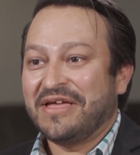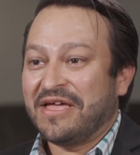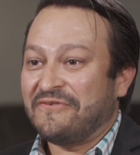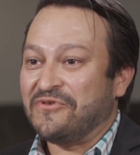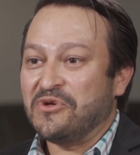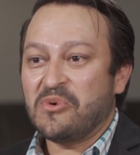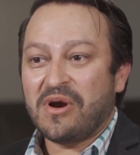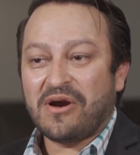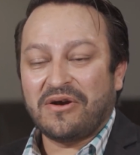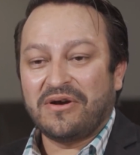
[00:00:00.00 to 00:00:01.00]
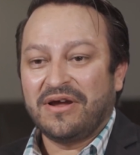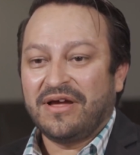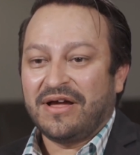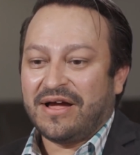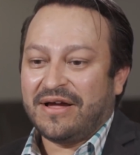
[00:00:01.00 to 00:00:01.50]
If you are
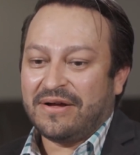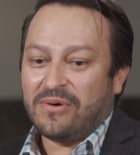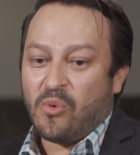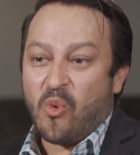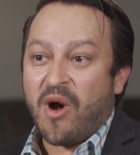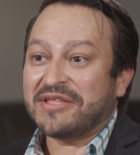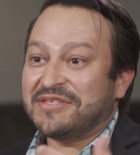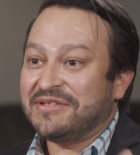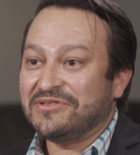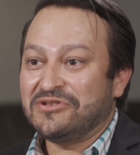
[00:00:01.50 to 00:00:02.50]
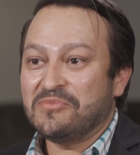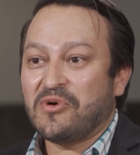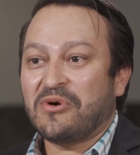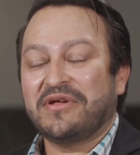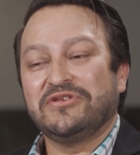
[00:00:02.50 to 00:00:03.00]
wanting to do
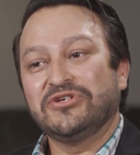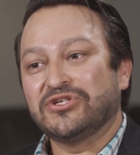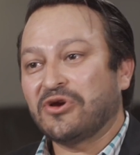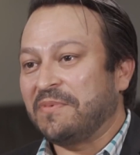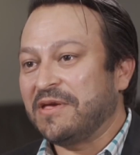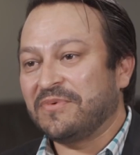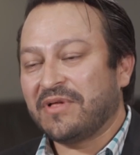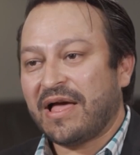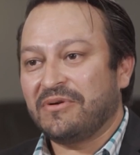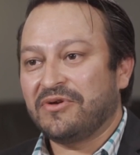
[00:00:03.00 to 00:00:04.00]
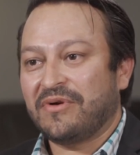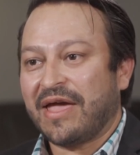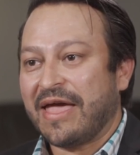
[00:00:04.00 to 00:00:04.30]
more and you show people how you're